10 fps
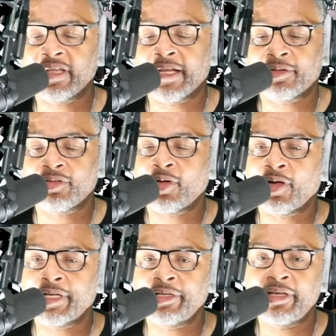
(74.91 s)
Shout out to
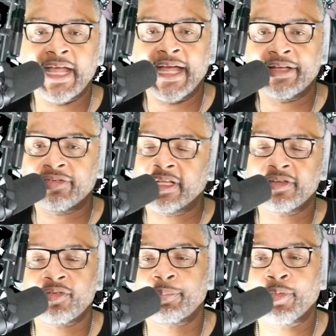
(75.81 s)
all you guys
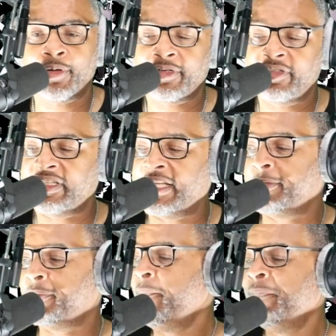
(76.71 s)
that support the
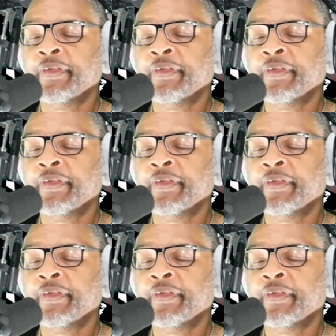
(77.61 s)
channel.